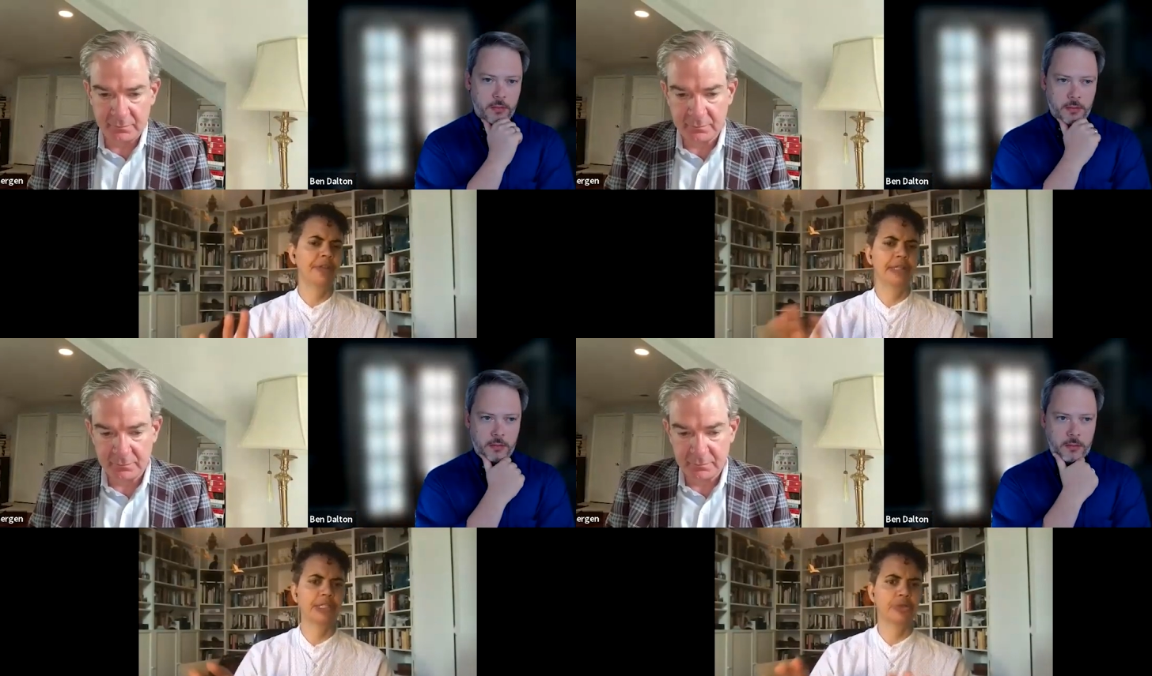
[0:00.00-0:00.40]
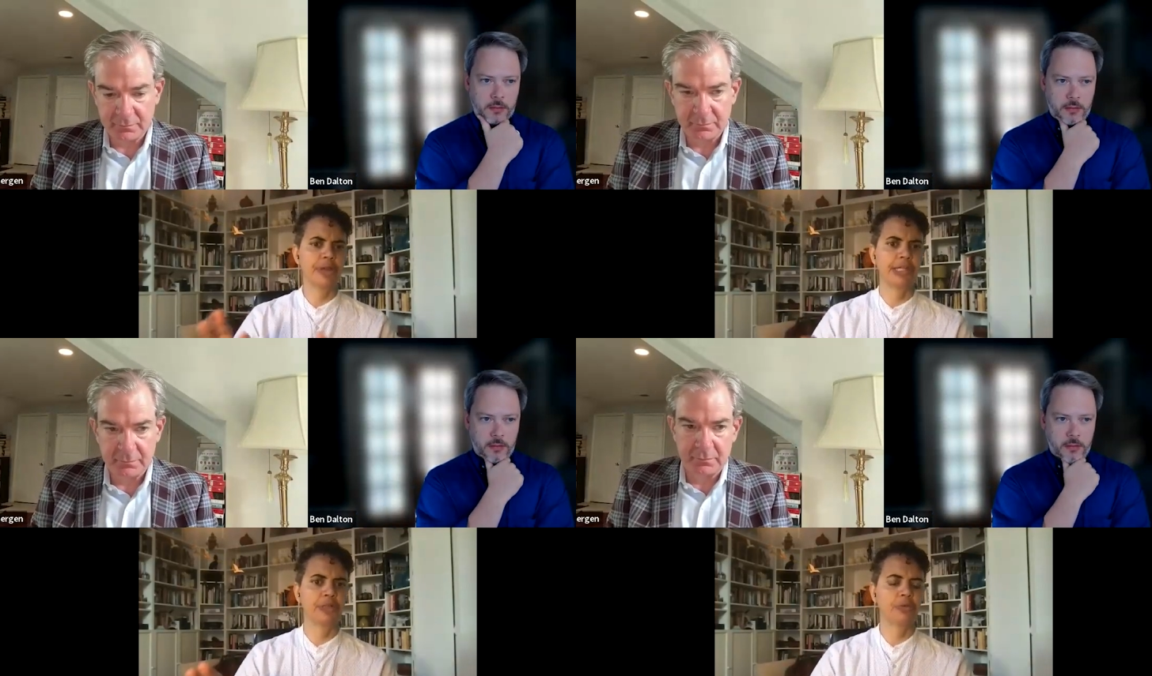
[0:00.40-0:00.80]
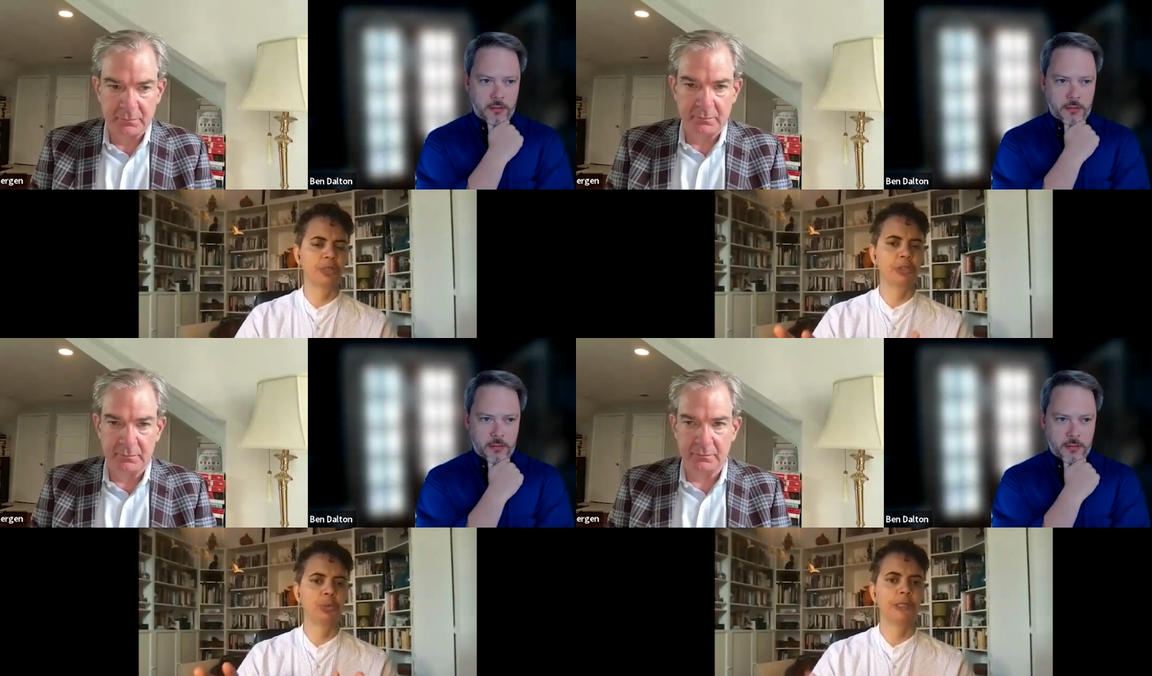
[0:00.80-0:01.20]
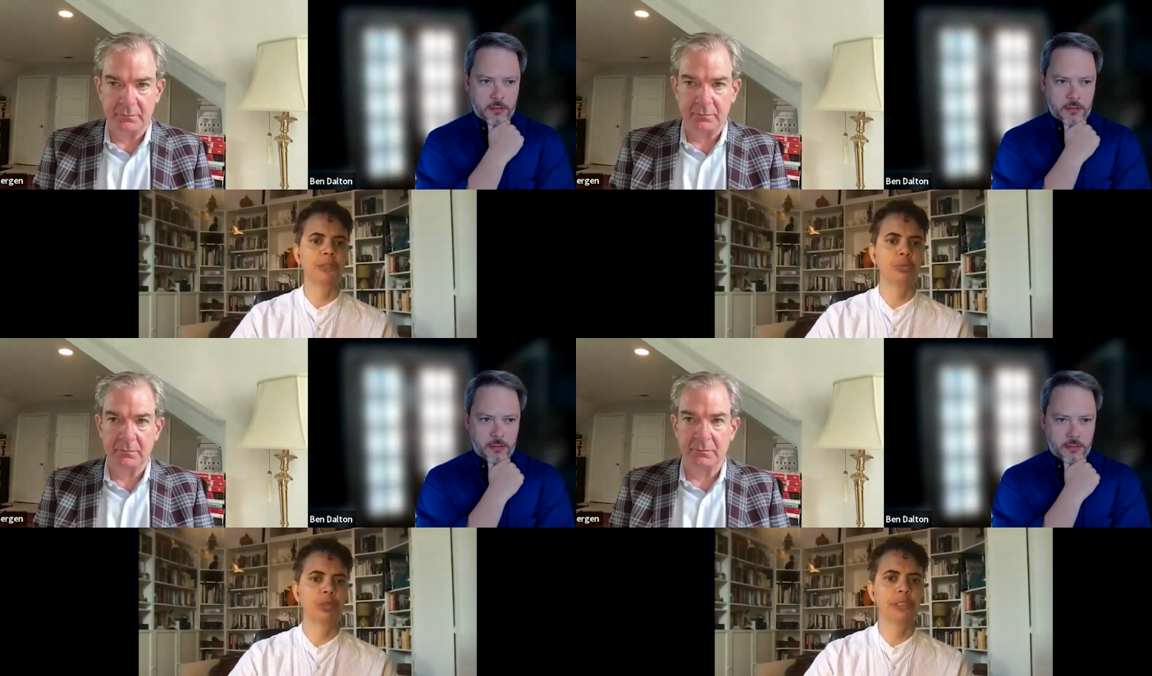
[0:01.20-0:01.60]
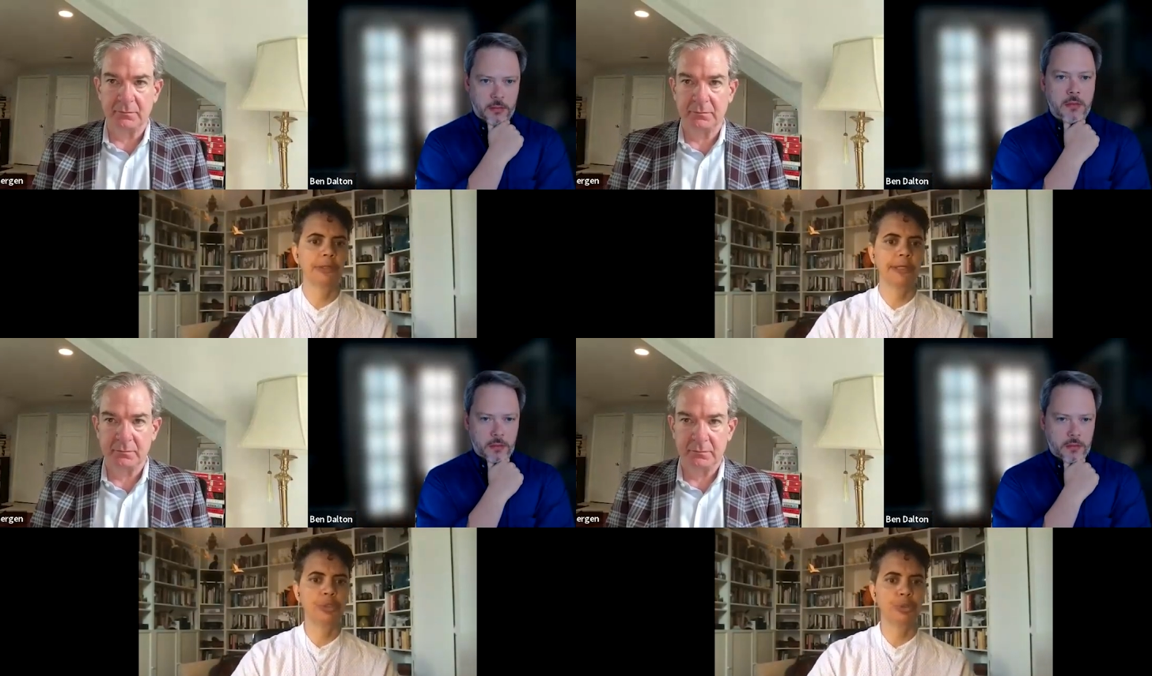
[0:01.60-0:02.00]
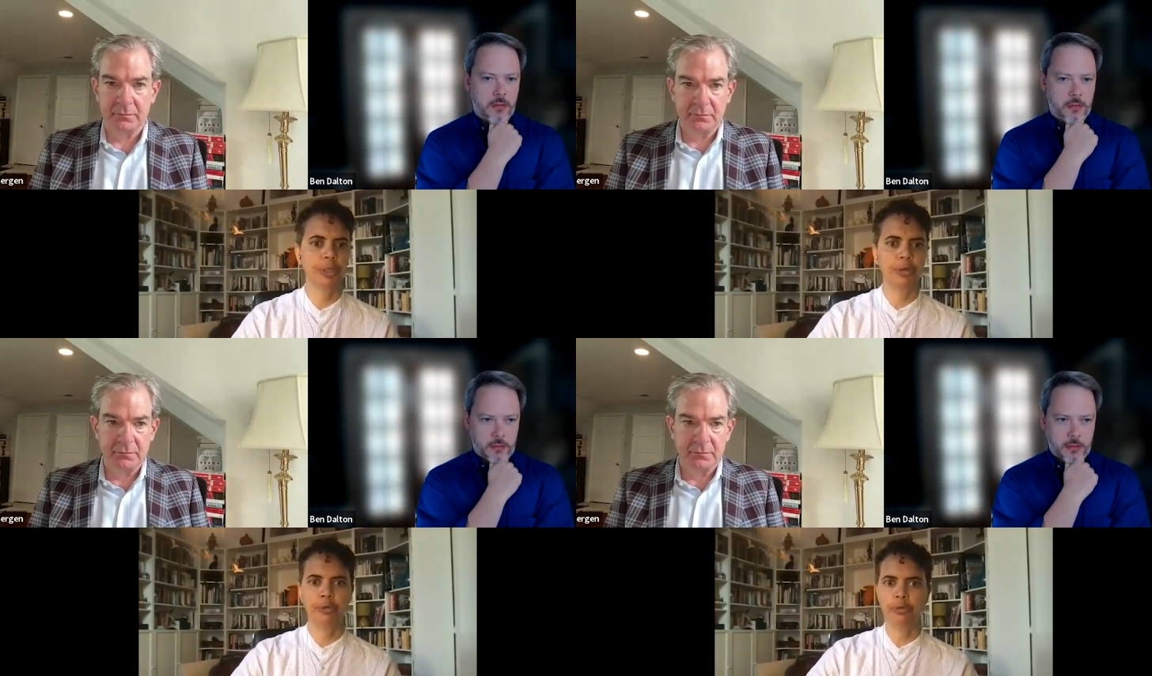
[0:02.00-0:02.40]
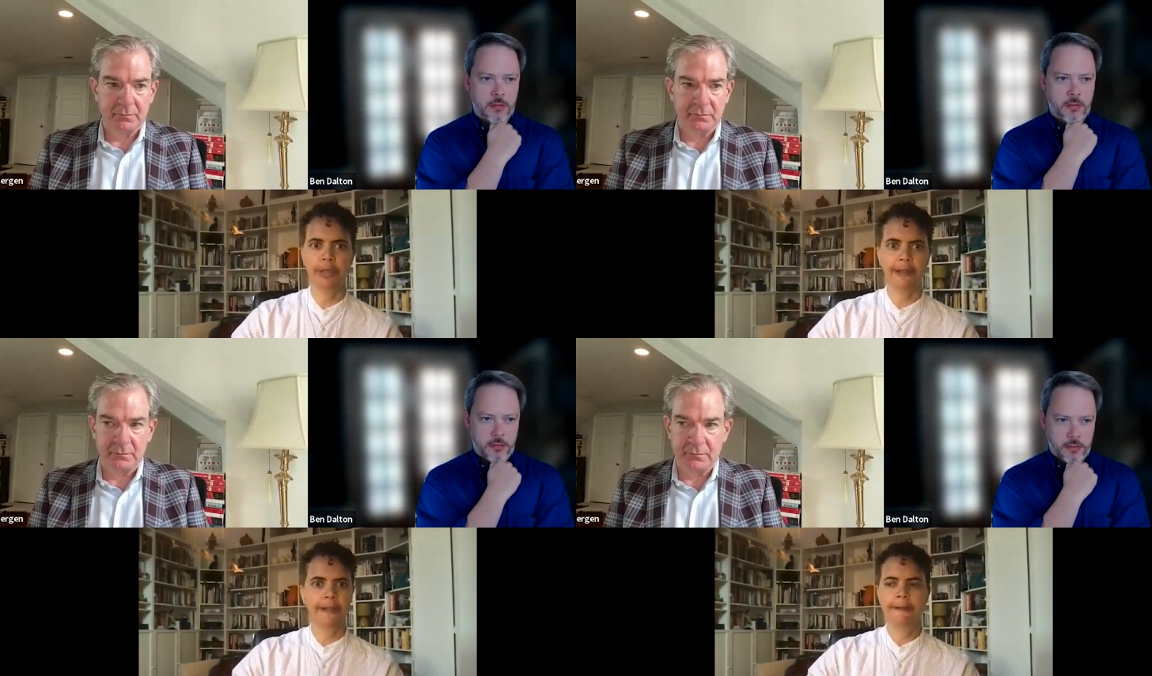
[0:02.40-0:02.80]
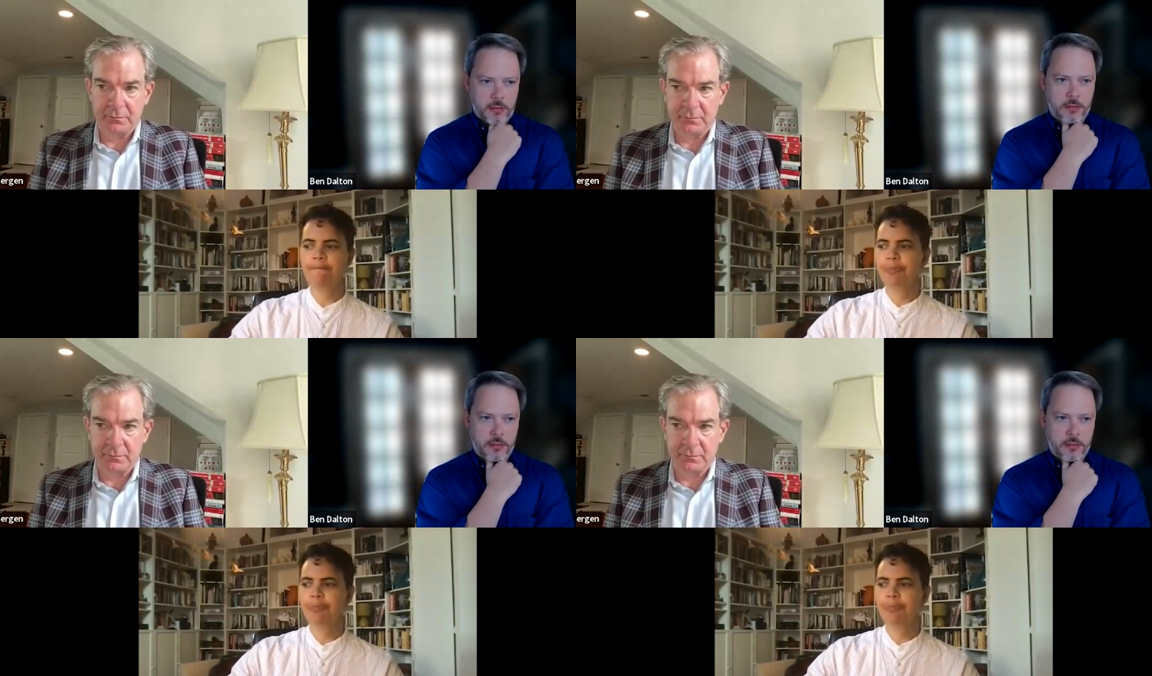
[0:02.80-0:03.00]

Speaker 1: that strange footage was with Sergei Shoigu, like